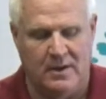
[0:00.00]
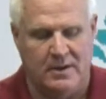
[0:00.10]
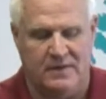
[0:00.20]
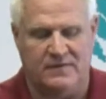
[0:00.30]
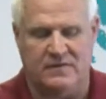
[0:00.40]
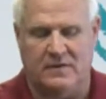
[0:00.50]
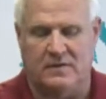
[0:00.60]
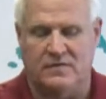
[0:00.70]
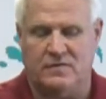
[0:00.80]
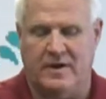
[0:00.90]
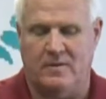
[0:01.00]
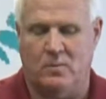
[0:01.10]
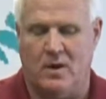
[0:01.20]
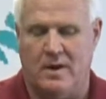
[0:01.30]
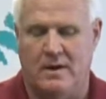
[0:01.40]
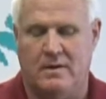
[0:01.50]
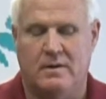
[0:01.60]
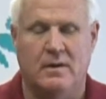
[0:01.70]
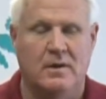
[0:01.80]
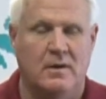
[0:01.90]
It's single-strand wire.
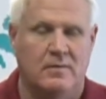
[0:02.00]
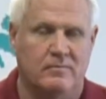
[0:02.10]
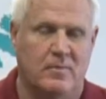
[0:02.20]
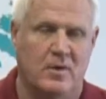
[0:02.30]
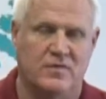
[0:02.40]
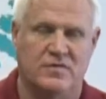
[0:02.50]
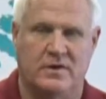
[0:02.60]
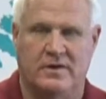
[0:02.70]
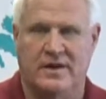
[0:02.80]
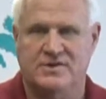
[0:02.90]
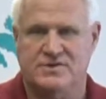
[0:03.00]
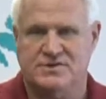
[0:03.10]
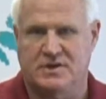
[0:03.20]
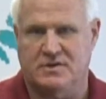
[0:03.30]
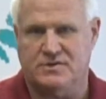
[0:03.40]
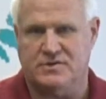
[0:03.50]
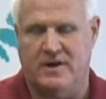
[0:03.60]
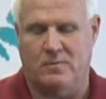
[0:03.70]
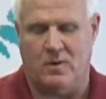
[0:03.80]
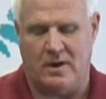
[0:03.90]
Most irrigation
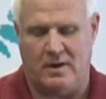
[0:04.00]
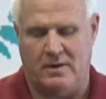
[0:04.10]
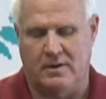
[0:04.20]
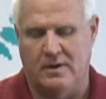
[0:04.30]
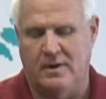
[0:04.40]
single-strand wire